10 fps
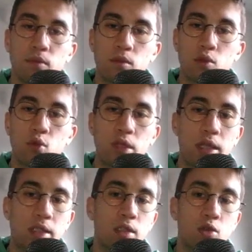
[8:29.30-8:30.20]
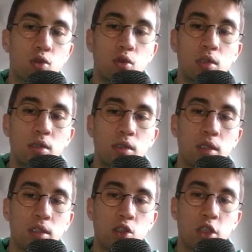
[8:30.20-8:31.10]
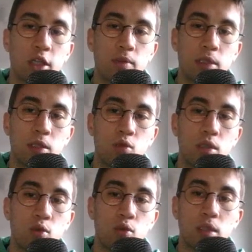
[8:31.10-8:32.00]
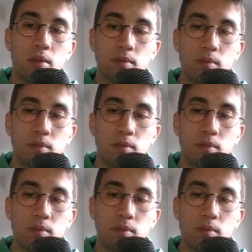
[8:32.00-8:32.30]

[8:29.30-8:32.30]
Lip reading: attack this rook, it's checkmate with the queen.